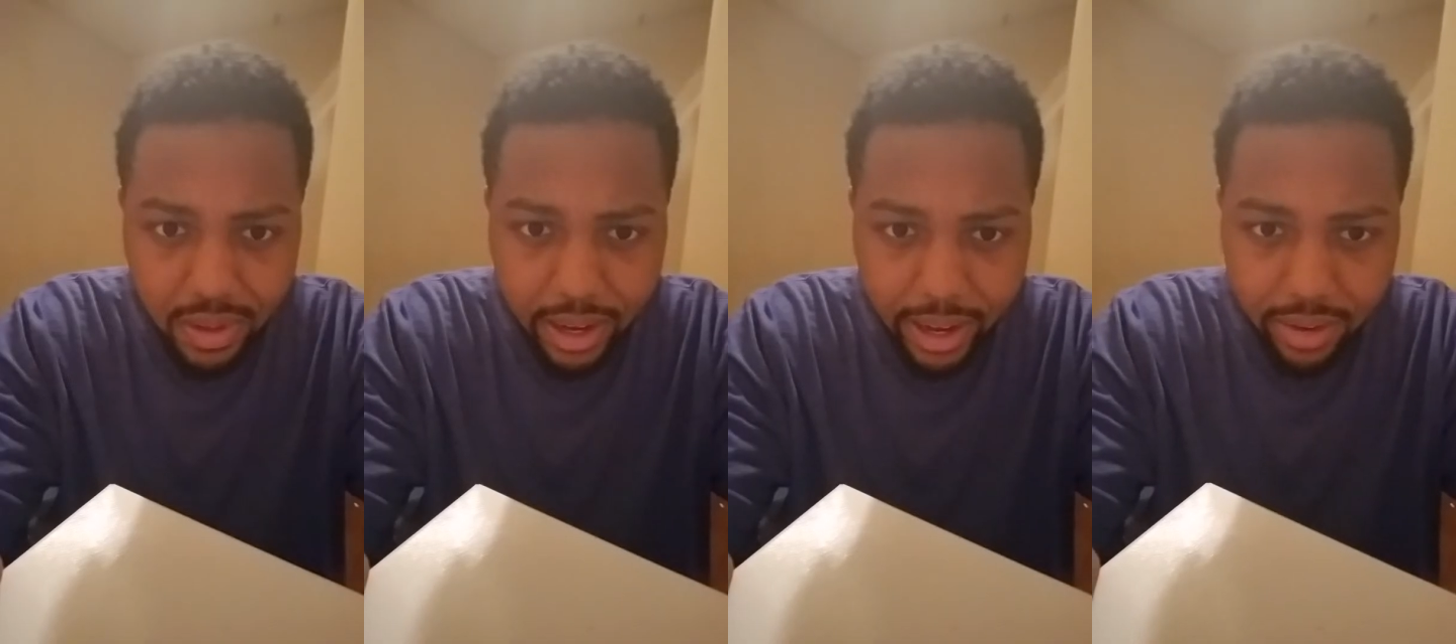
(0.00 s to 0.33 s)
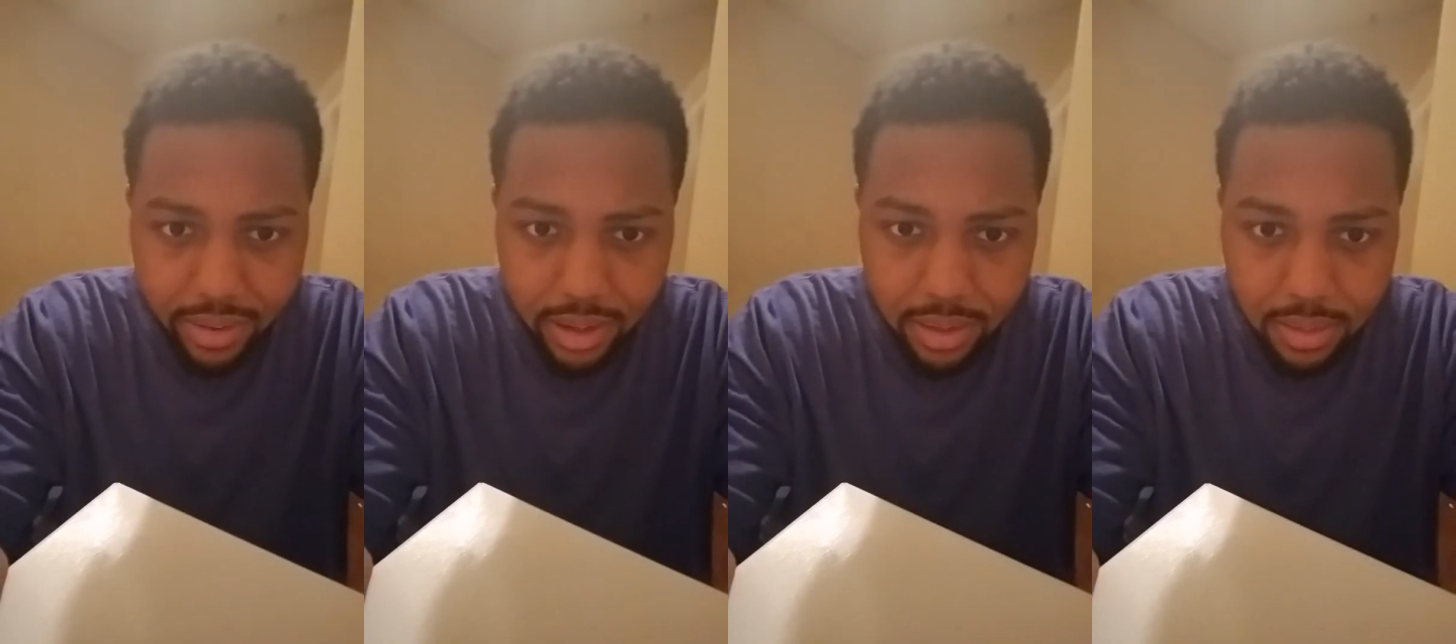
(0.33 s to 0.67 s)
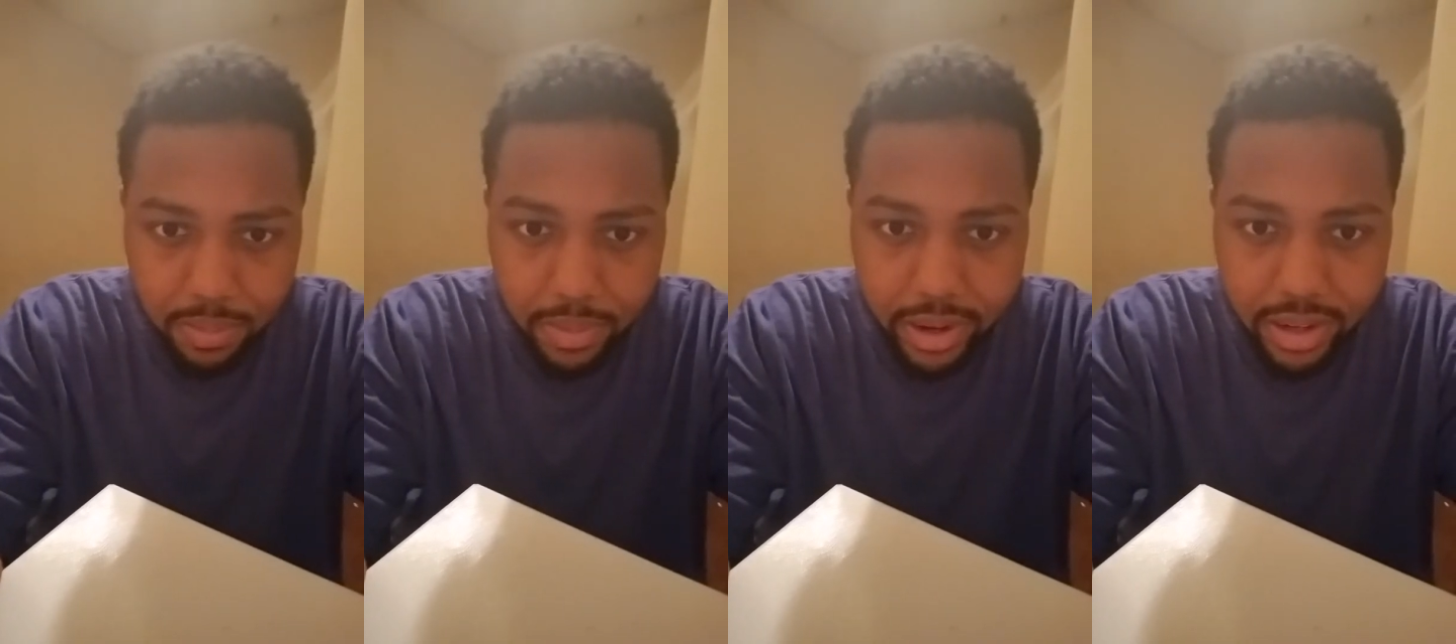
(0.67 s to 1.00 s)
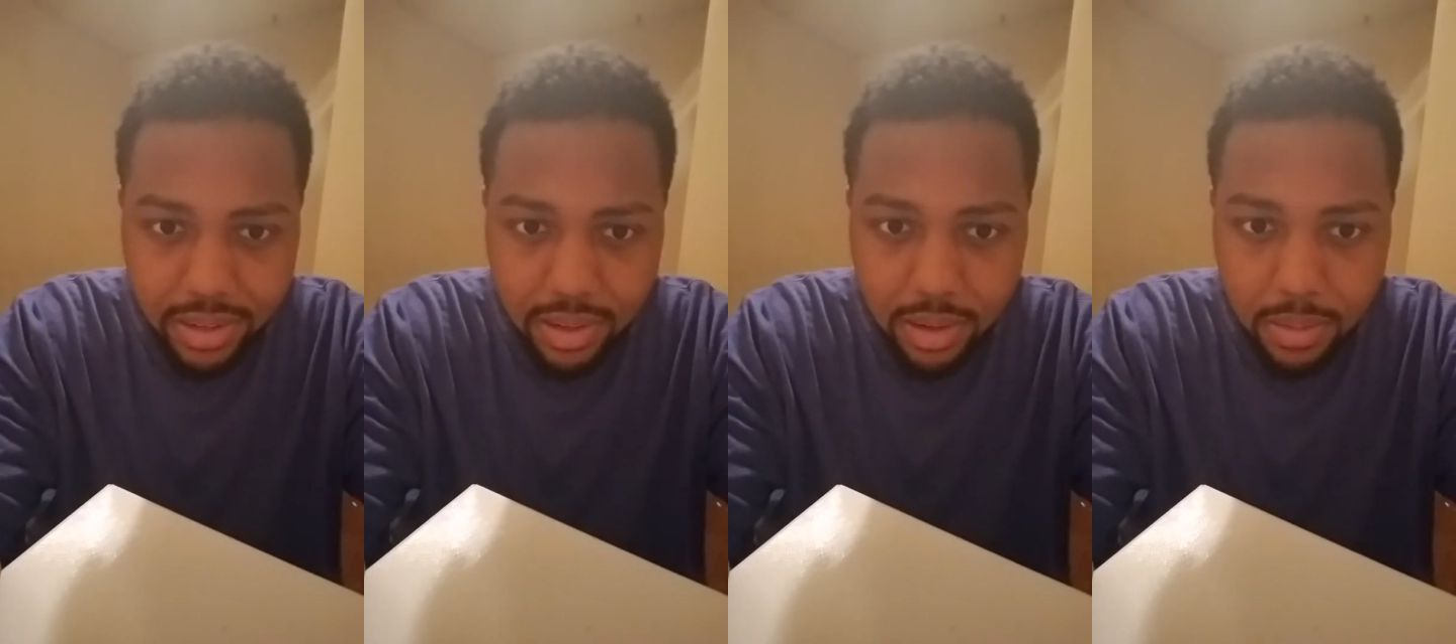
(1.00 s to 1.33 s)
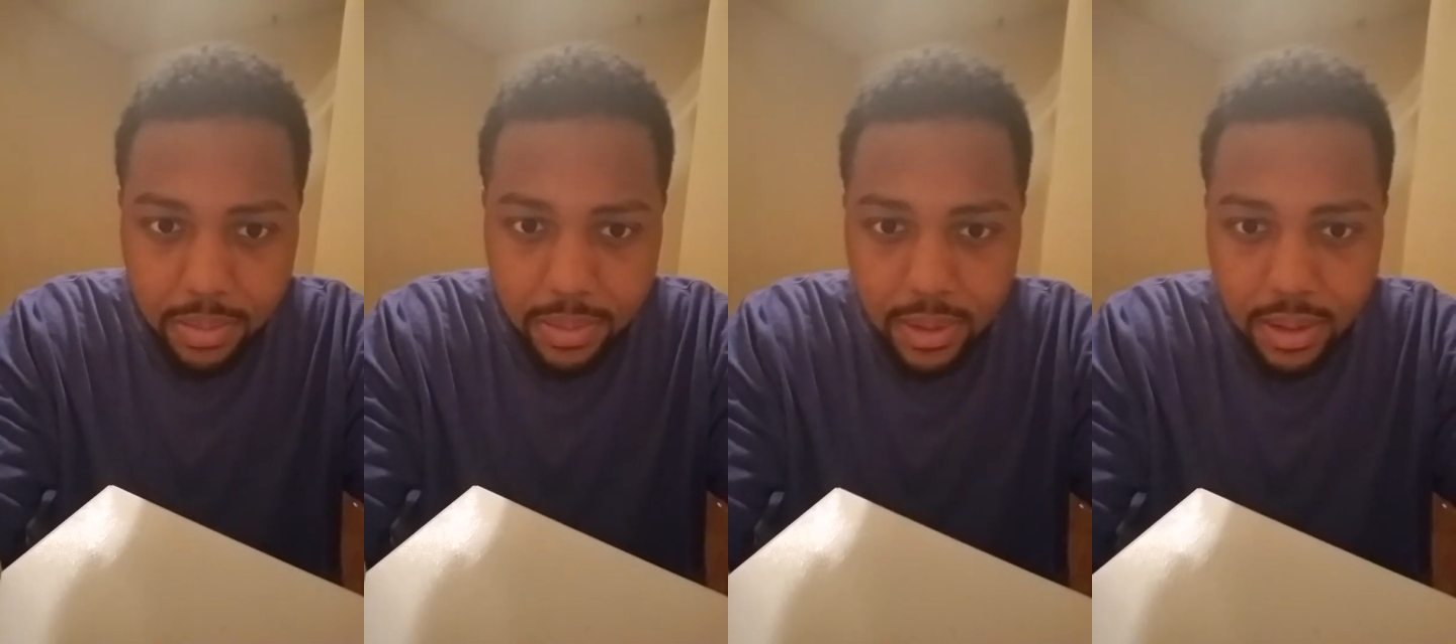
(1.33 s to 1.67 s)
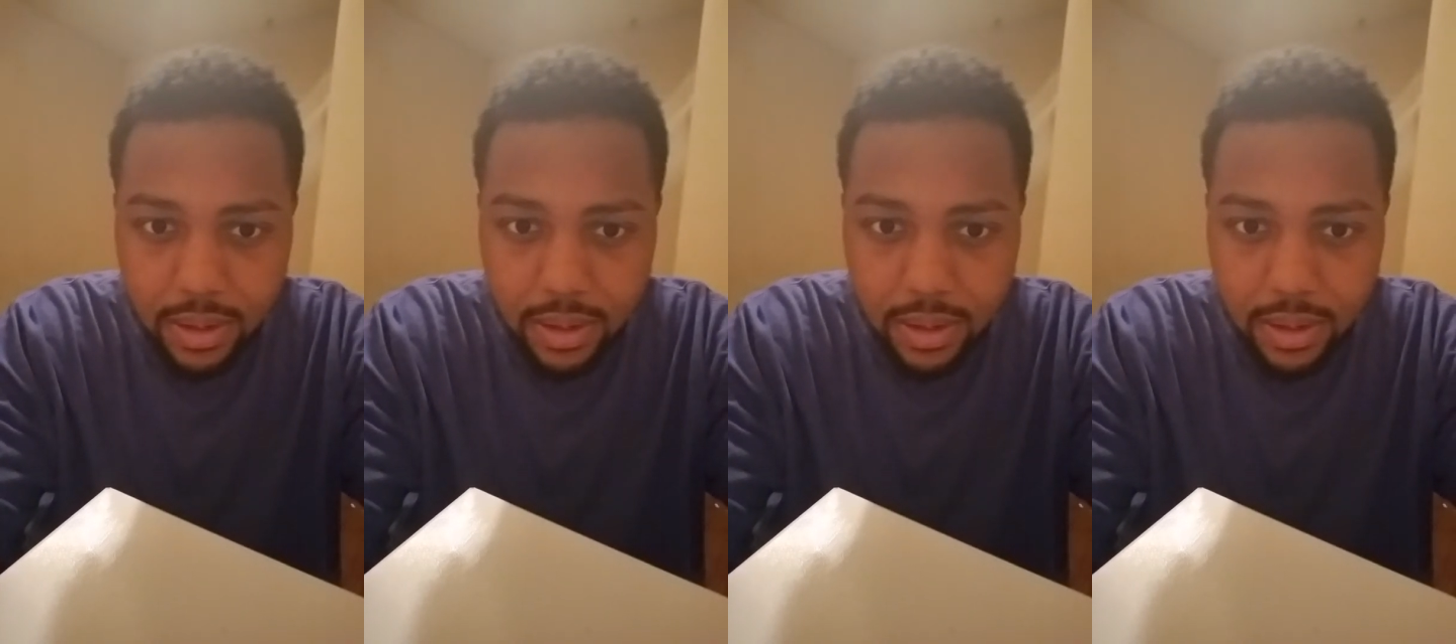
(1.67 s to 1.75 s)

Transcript: I don't know. Periscope,